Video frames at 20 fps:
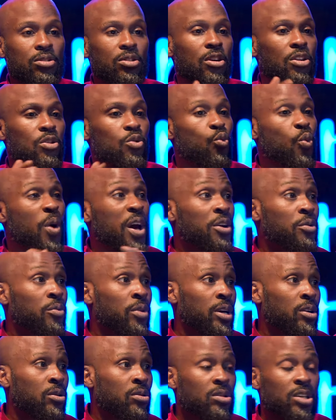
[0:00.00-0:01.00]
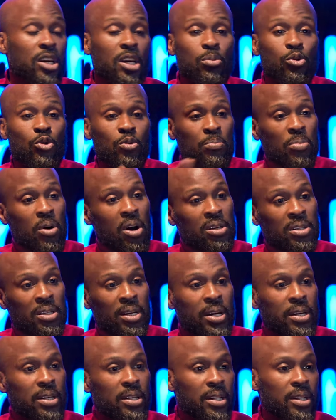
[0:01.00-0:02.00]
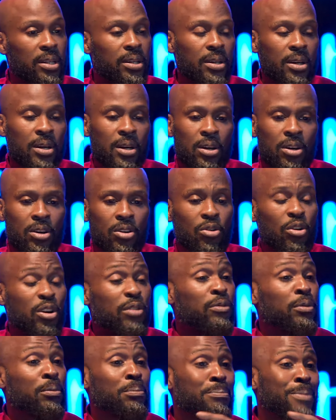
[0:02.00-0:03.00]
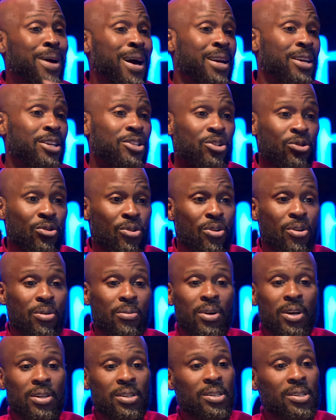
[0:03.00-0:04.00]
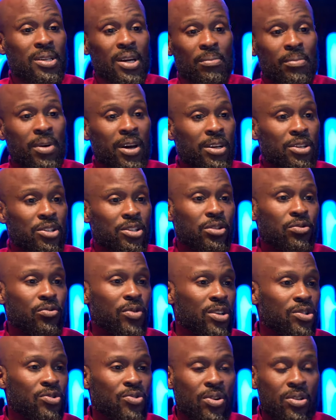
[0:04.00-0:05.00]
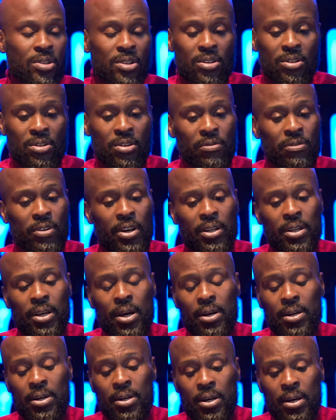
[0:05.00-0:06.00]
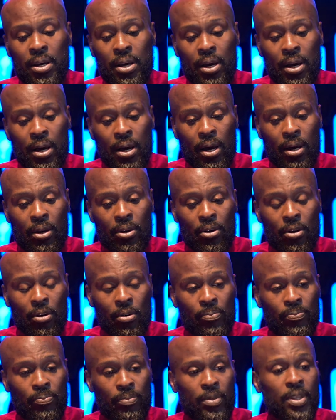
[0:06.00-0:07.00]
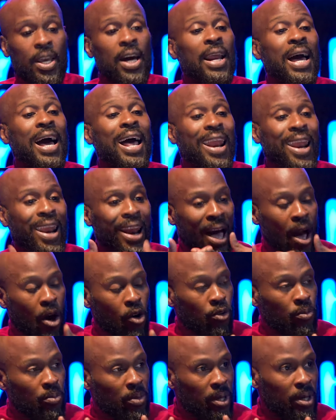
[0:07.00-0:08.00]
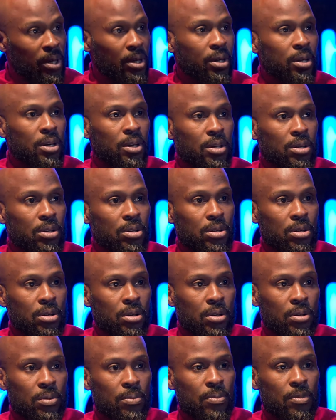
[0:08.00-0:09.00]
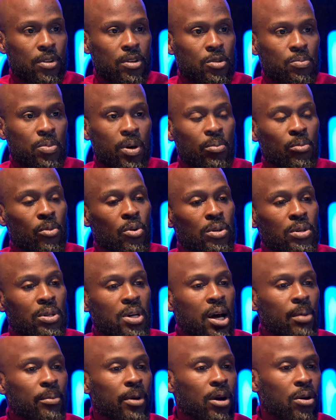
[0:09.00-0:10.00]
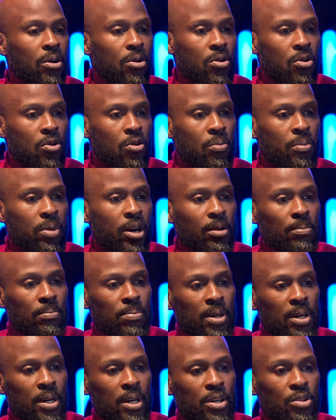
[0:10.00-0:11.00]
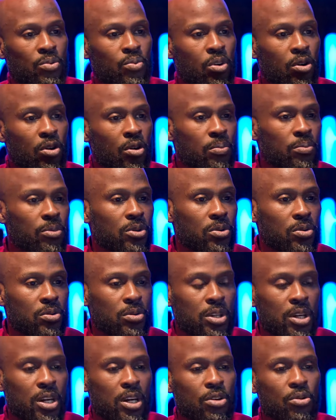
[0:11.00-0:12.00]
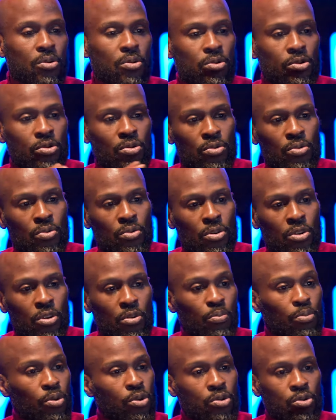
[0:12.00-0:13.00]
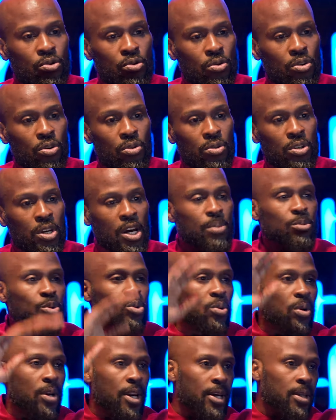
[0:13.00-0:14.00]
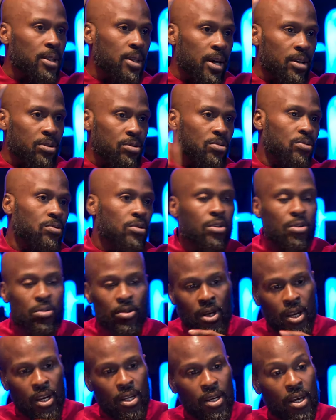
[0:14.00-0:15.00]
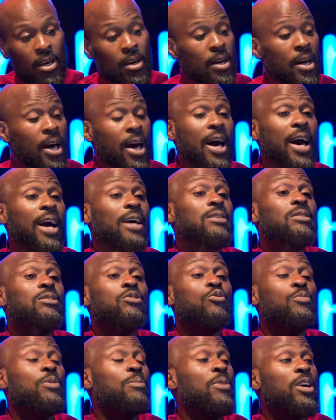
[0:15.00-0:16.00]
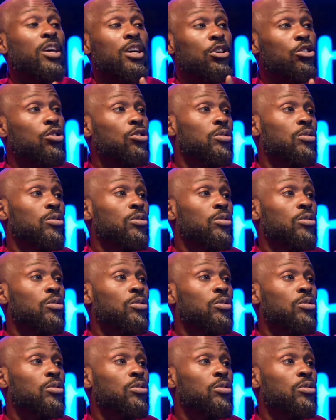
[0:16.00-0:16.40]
started waitering on tables, bartending, you know, even managing or assistant managing restaurants and stuff like that. And that allowed me to spend more time at home, make beats, work on music, go to studio, book studio time, do late night studio, da-da-da, and still be making